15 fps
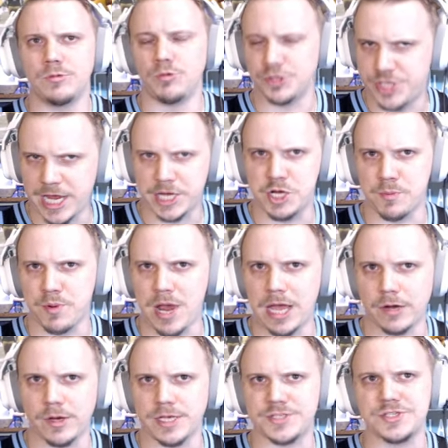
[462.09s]
we'll check your
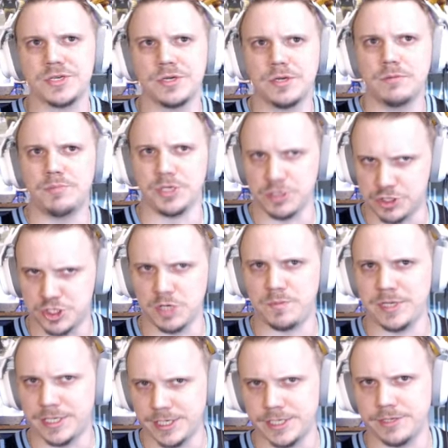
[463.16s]
progress, but you
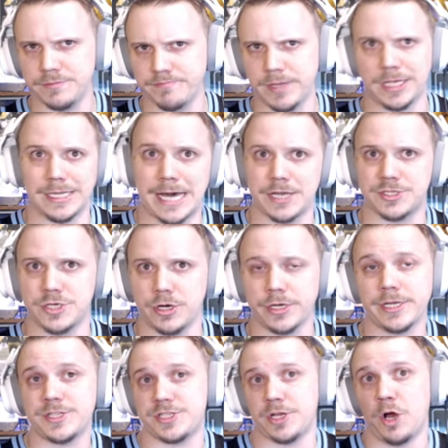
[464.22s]
should be getting a lot of
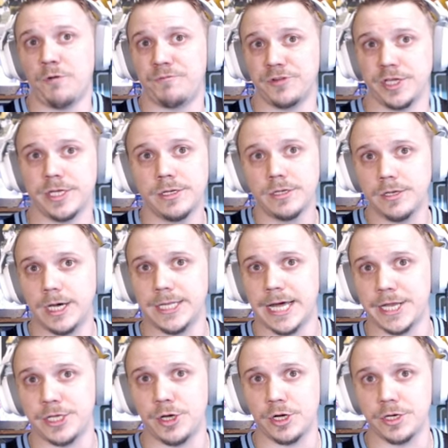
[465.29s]
targets and hopefully a lot of